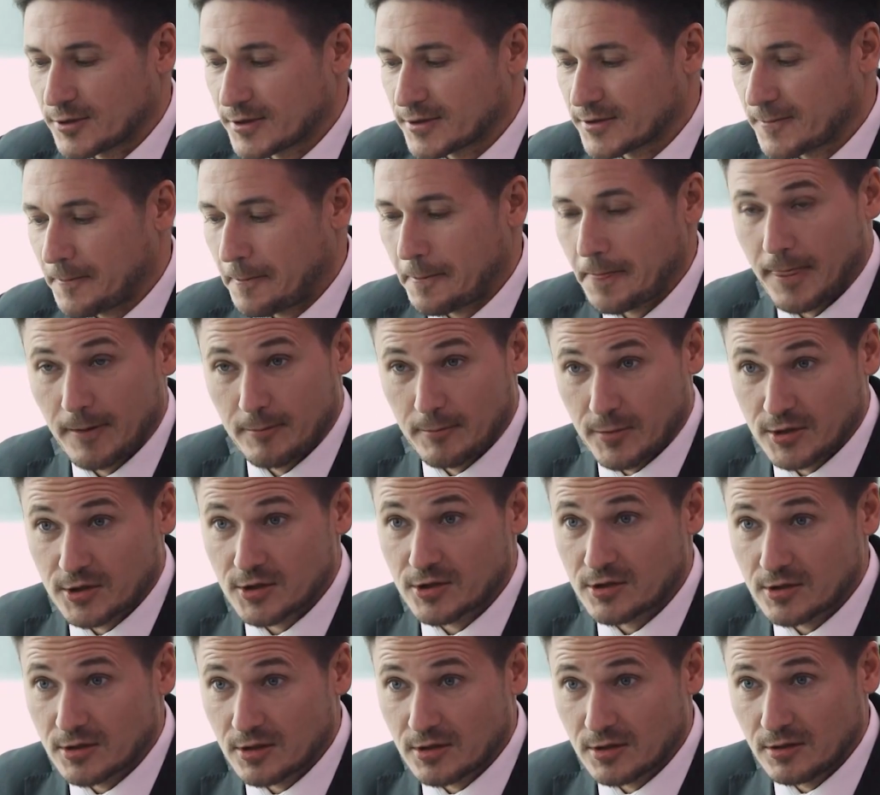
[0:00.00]
like you would
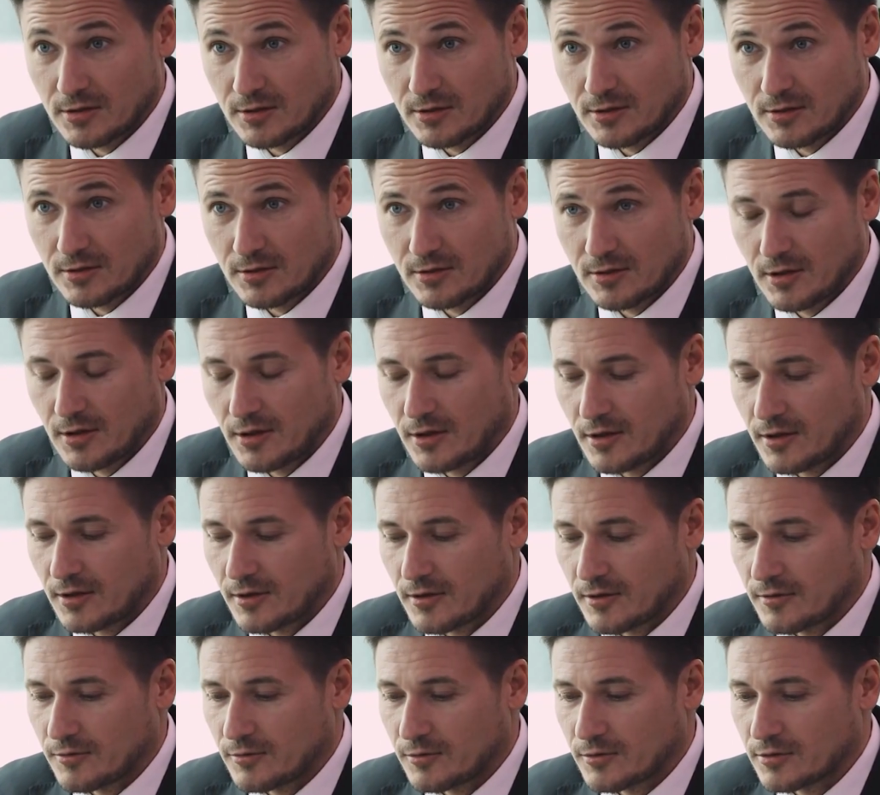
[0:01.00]
rate it 6 out
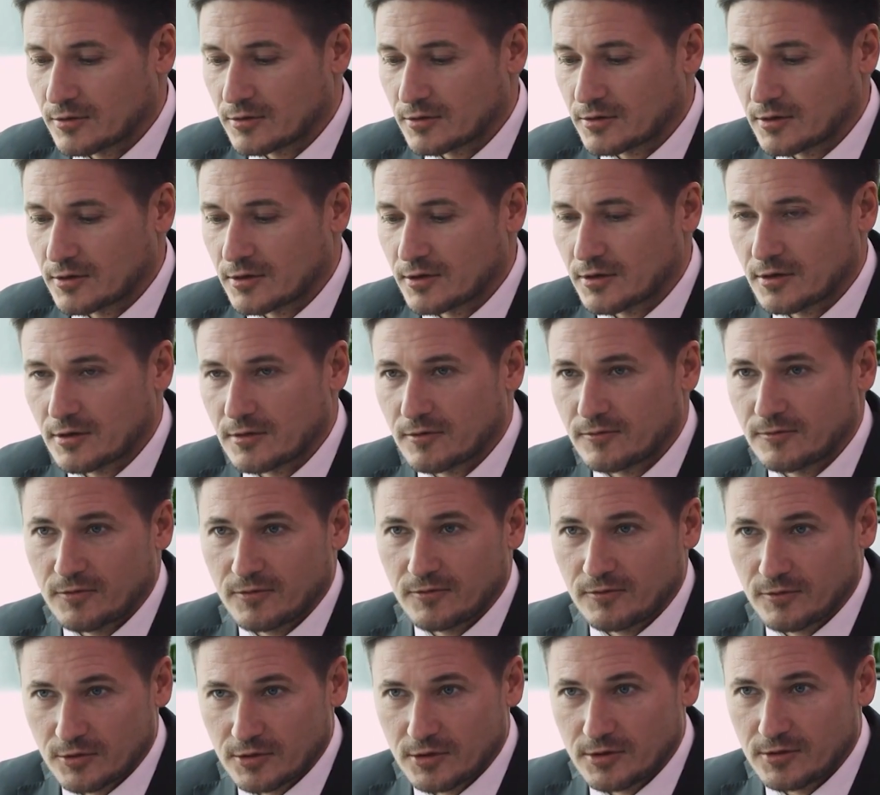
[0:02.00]
of 10, then why you
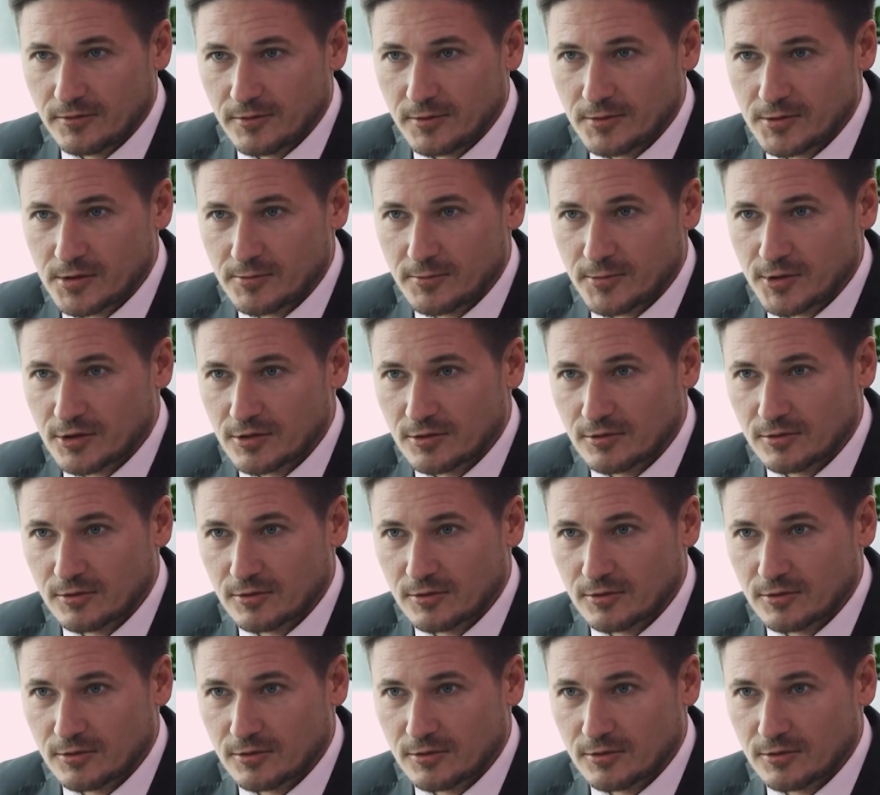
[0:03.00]
are not answering